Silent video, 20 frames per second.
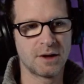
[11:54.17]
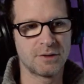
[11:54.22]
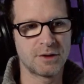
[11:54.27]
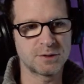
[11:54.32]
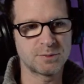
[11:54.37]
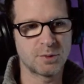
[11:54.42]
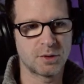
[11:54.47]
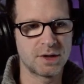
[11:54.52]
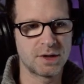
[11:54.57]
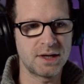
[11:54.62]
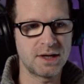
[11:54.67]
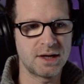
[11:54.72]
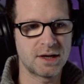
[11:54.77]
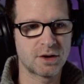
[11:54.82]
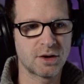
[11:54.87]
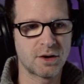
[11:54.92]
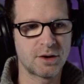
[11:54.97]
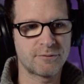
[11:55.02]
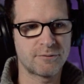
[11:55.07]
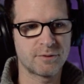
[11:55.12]
at this point
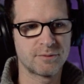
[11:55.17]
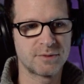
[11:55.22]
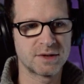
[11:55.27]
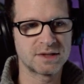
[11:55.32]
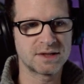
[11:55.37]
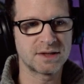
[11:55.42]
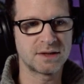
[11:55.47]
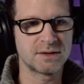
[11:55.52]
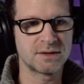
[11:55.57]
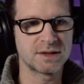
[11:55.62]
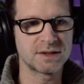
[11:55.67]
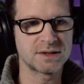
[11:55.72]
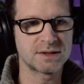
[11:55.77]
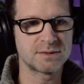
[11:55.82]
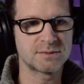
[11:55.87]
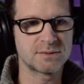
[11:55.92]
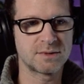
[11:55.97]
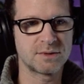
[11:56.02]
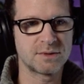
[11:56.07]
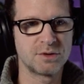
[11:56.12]
here, going from this
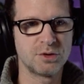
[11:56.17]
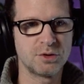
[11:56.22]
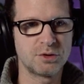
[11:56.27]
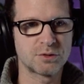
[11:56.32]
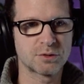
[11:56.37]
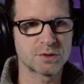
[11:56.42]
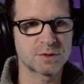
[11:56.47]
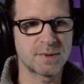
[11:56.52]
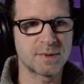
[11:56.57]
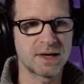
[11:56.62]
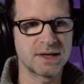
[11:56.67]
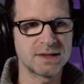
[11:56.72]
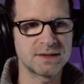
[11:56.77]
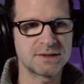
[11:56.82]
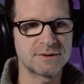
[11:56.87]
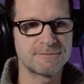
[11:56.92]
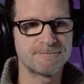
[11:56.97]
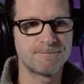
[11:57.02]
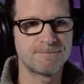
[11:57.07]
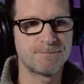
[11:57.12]
neutral space,